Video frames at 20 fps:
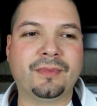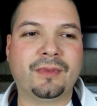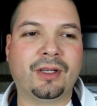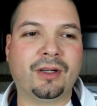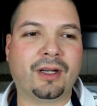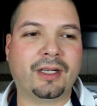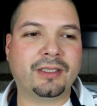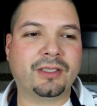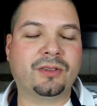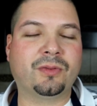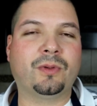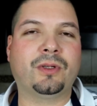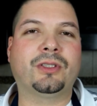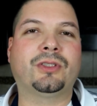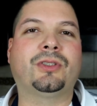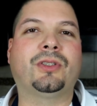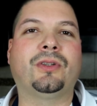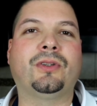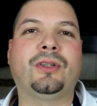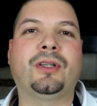You know, I just want
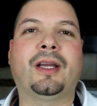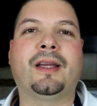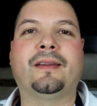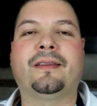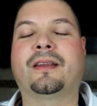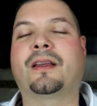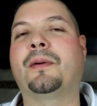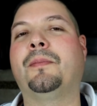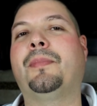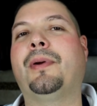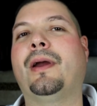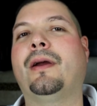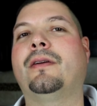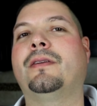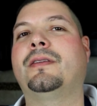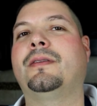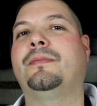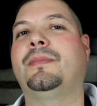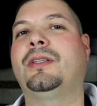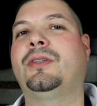to show you guys the
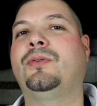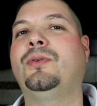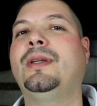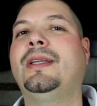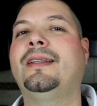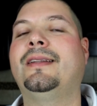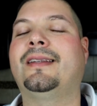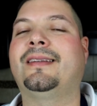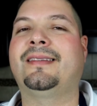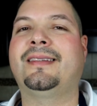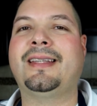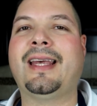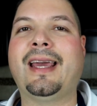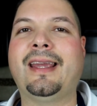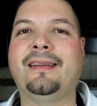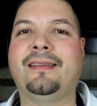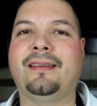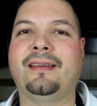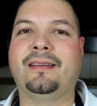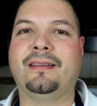comparison between the
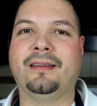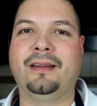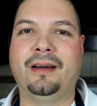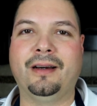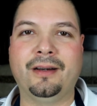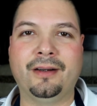sizes